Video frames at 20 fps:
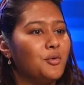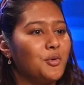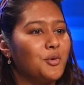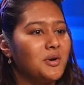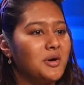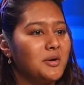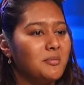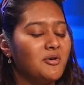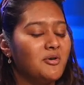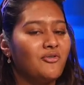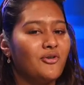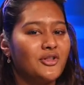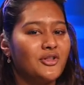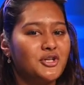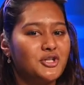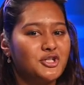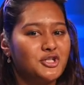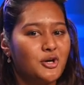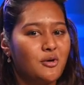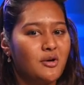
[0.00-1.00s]
Before the
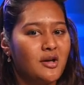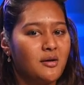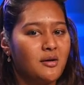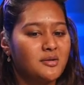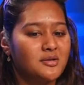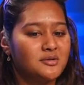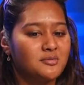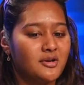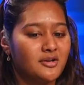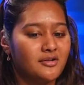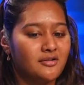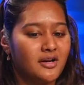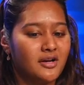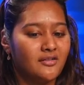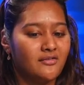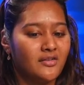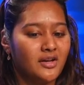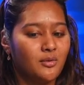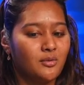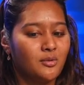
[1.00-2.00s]
show, I was wondering if
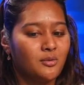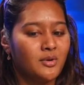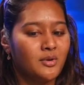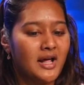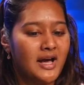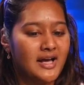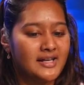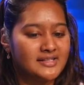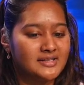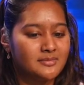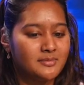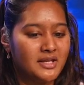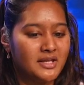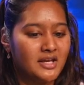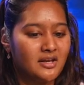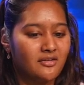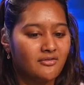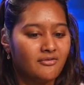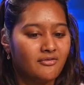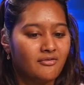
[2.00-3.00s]
anyone would ask me
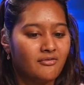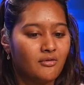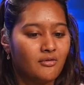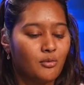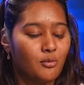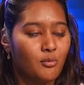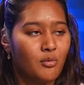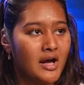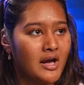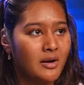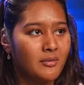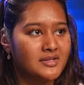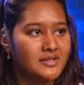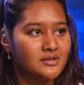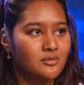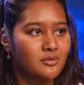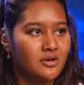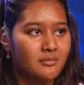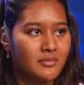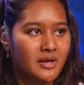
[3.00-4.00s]
if why I wasn't
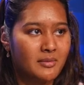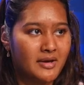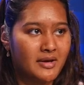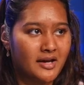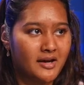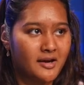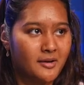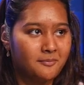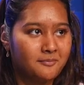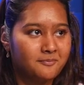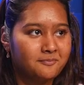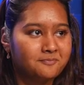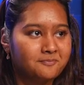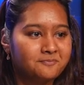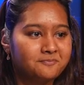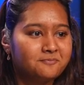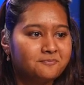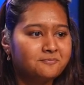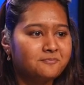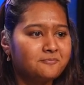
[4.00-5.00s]
wearing my makeup.
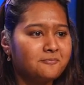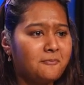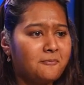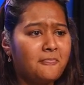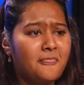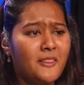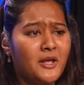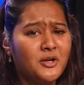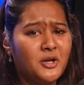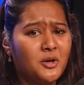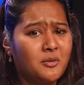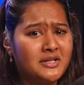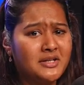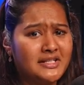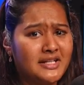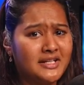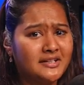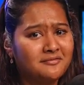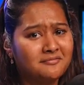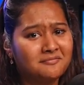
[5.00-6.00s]
No one
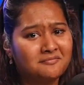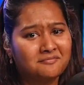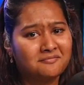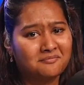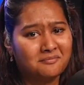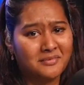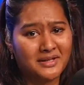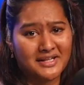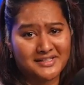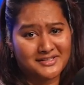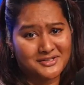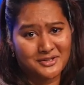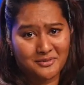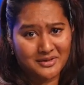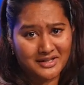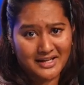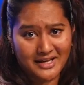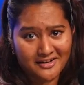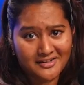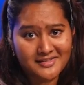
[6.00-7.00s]
did, because no one
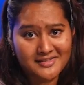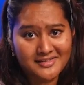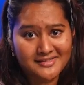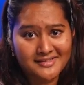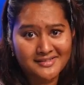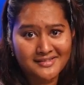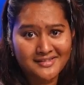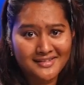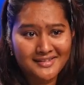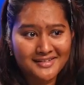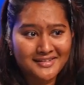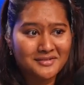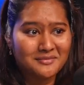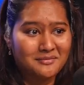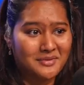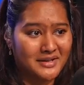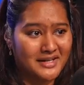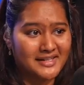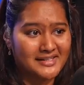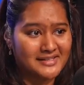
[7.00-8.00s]
cares.
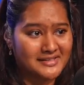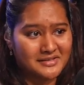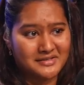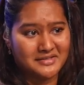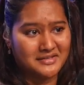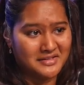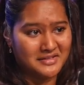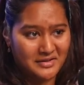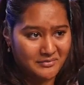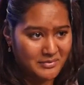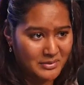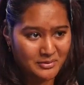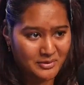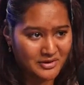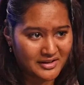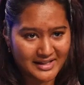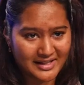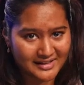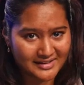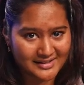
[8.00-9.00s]
Because people are
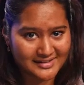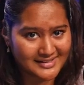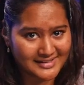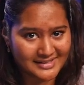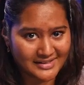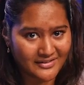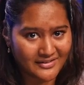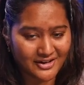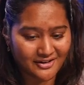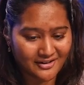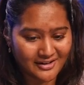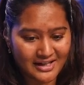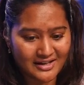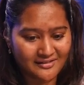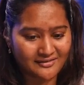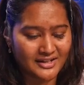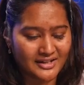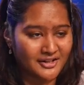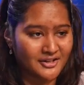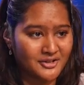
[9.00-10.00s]
like, this is living her life,
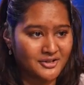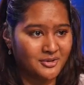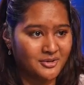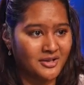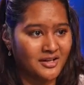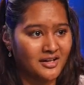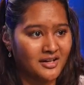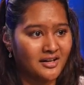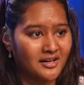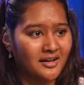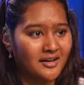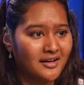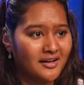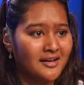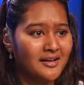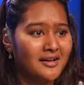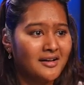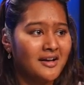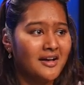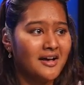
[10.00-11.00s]
let her do her.
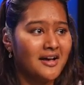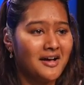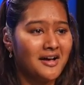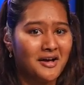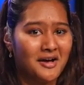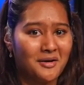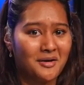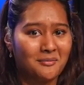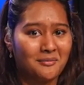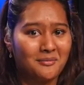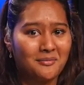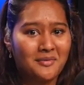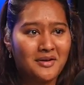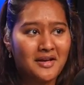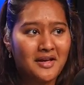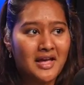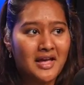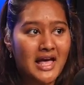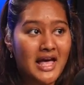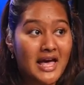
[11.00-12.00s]
And
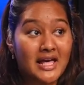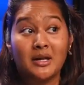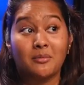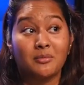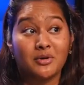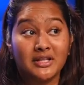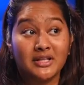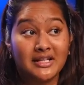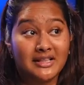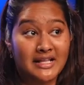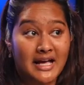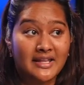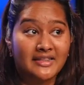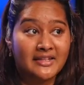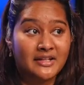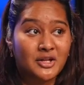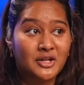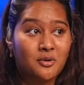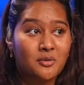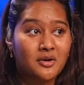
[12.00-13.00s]
I'm really glad that
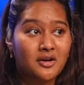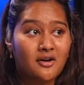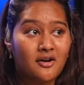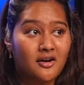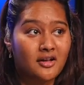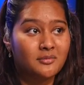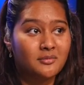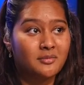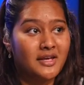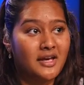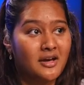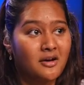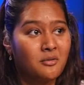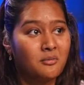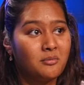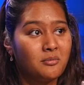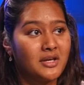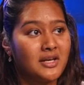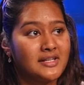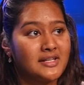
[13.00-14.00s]
no one called me out,
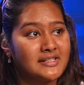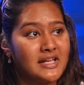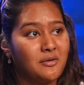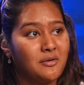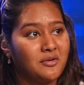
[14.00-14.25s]
because I